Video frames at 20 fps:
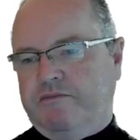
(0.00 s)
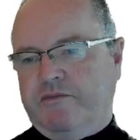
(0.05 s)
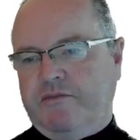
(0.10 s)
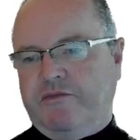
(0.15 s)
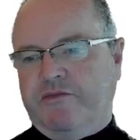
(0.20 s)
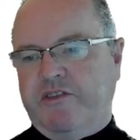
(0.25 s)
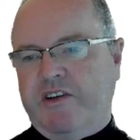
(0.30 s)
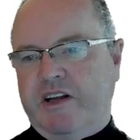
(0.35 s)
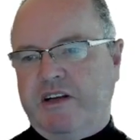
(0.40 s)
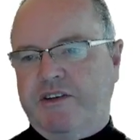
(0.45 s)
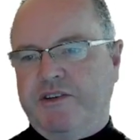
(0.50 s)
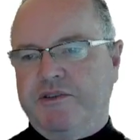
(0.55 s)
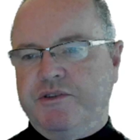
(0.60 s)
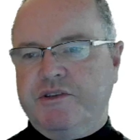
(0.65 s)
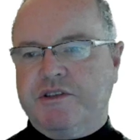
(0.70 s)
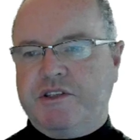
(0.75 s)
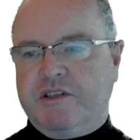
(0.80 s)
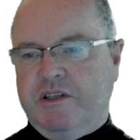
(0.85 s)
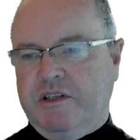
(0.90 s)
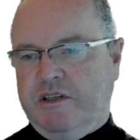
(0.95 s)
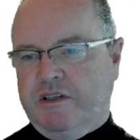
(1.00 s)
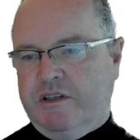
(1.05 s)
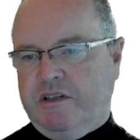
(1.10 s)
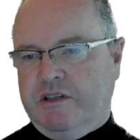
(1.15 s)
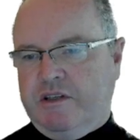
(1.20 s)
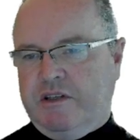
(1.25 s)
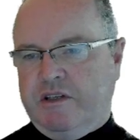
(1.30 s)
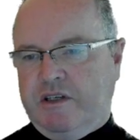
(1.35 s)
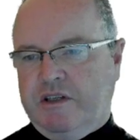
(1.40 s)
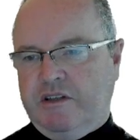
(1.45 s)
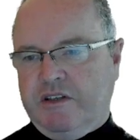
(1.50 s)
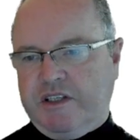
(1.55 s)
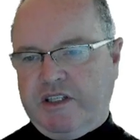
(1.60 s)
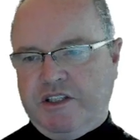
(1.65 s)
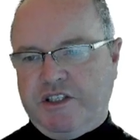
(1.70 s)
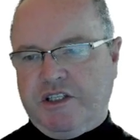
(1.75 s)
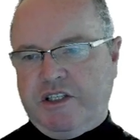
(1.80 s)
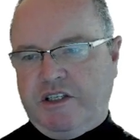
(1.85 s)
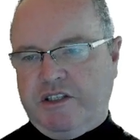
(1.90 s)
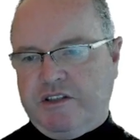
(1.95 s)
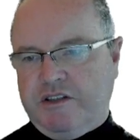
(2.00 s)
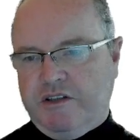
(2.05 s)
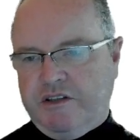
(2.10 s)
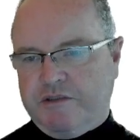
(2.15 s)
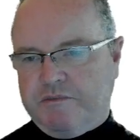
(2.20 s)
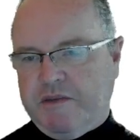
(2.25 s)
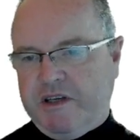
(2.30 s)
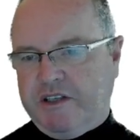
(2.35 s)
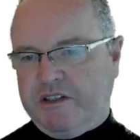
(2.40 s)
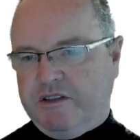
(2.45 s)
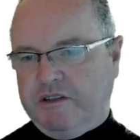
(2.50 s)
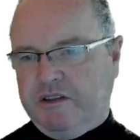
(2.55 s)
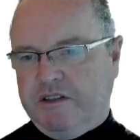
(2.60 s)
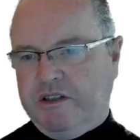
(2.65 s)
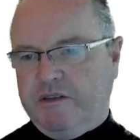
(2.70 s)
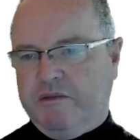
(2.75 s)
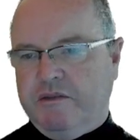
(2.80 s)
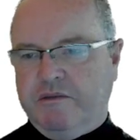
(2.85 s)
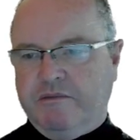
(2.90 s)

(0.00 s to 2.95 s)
values, and I can change those manually